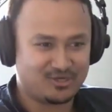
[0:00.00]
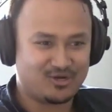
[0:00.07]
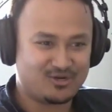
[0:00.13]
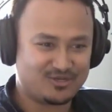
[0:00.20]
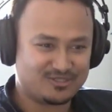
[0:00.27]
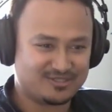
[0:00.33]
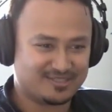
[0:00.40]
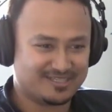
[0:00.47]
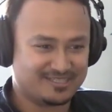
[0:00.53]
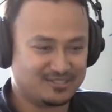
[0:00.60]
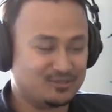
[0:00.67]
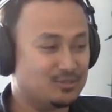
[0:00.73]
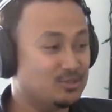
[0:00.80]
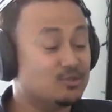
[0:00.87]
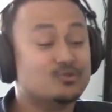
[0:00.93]
art, like
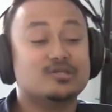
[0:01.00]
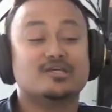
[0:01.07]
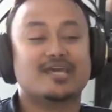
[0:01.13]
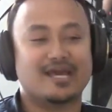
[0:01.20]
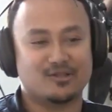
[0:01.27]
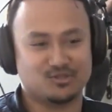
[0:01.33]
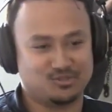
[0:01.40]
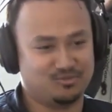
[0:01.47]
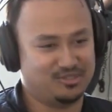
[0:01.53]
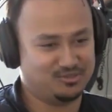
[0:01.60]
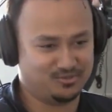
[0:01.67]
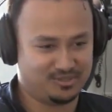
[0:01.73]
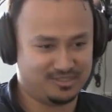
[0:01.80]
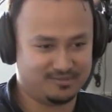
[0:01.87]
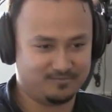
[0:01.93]
you, you don't need a gallery
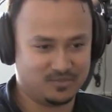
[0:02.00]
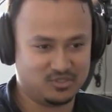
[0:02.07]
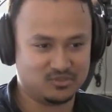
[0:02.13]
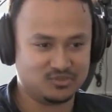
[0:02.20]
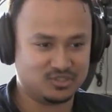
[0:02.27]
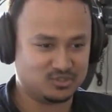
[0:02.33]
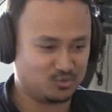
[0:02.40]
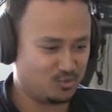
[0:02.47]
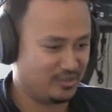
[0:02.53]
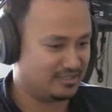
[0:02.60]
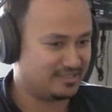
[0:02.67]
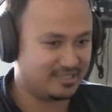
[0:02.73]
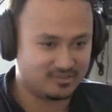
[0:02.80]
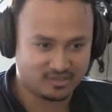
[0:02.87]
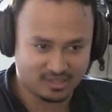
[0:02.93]
space, right? You yeah. don't need to
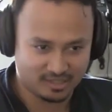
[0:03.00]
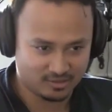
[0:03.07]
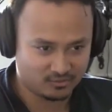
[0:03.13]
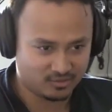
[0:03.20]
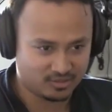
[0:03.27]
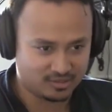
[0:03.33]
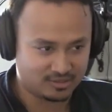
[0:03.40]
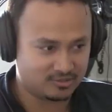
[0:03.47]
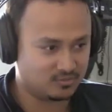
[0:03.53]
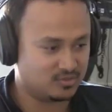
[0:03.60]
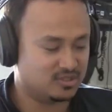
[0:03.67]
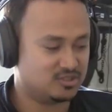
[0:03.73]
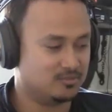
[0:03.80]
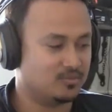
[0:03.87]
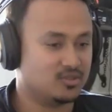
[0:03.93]
rent out a gallery. You don't
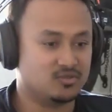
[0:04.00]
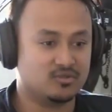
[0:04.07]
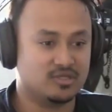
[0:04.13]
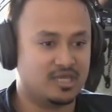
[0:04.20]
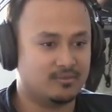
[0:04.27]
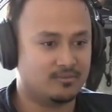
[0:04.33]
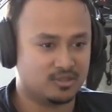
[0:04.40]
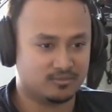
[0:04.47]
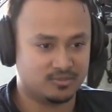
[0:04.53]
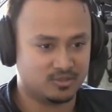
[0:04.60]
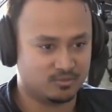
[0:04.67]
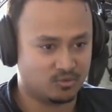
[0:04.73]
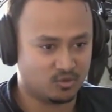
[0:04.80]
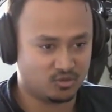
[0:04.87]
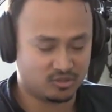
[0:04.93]
need to put your name on a
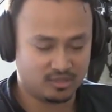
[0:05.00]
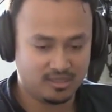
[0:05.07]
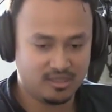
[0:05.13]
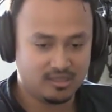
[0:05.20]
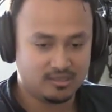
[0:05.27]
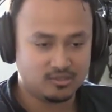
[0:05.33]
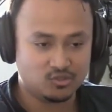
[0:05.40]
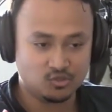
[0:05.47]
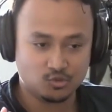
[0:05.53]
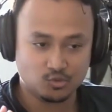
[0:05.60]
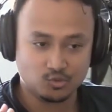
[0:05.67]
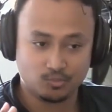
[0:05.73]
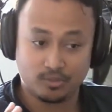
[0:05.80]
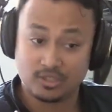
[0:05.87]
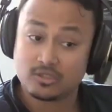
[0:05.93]
billboard.
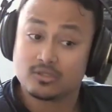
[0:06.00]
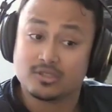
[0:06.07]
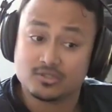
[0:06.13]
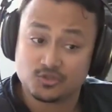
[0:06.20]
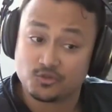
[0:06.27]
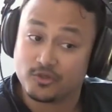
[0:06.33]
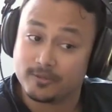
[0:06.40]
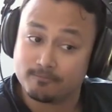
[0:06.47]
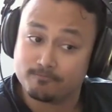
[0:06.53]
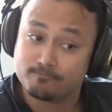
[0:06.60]
You put it on Instagram.